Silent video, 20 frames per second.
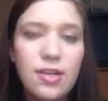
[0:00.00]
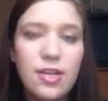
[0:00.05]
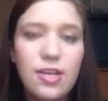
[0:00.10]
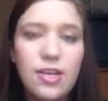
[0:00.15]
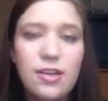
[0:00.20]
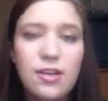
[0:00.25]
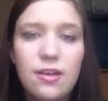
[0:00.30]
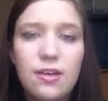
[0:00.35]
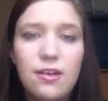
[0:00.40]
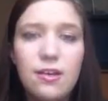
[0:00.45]

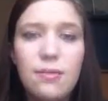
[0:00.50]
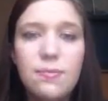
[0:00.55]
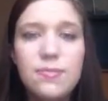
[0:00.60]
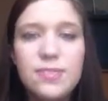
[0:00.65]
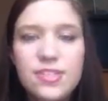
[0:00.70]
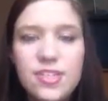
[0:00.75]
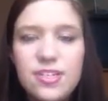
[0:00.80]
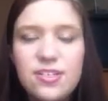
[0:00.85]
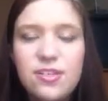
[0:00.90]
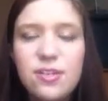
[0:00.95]
And
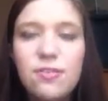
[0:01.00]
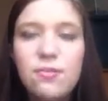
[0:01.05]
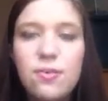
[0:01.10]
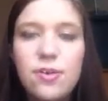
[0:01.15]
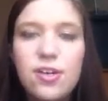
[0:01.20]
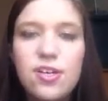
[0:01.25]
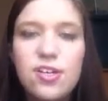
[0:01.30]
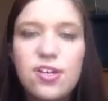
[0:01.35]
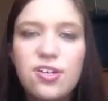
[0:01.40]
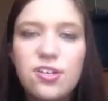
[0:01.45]
Skin Tone
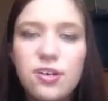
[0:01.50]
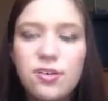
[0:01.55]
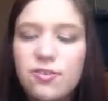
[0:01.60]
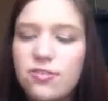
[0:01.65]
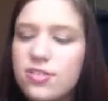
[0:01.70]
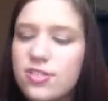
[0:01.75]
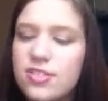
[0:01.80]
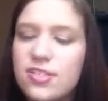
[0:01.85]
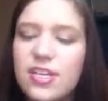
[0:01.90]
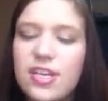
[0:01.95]
one, you know,
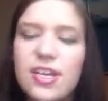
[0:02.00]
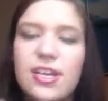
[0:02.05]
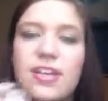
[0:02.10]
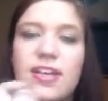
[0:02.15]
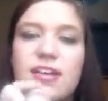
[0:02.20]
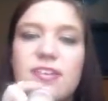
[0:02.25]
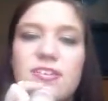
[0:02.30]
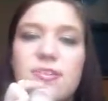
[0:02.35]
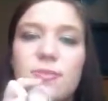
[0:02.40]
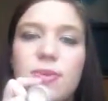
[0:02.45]
just it
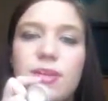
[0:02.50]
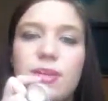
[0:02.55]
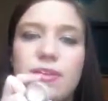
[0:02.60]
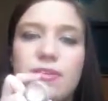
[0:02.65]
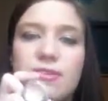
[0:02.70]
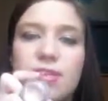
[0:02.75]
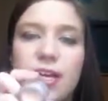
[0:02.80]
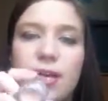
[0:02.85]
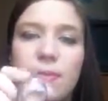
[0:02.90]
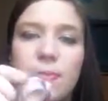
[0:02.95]
takes away
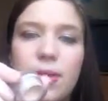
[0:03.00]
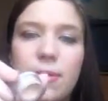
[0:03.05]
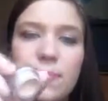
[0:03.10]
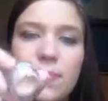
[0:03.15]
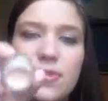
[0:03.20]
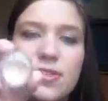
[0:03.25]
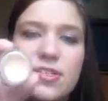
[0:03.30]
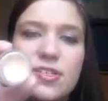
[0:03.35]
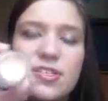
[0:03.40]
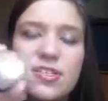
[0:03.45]
those like
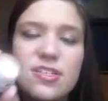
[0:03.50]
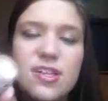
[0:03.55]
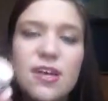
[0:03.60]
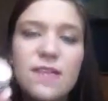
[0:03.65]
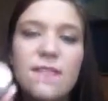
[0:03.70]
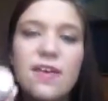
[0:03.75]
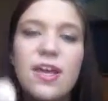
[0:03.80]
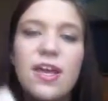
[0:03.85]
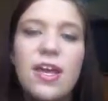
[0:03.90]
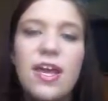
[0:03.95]
pimples and
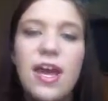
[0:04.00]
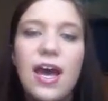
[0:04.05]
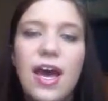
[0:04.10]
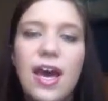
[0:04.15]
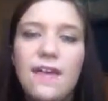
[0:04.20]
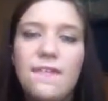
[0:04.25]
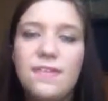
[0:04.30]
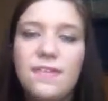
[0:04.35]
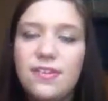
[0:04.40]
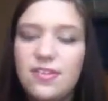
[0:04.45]
stuff.
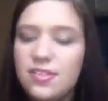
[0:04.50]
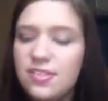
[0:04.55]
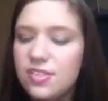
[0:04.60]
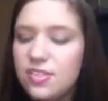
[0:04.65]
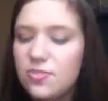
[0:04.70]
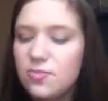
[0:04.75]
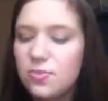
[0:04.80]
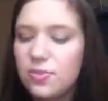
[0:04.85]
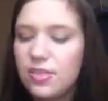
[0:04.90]
I feel like this is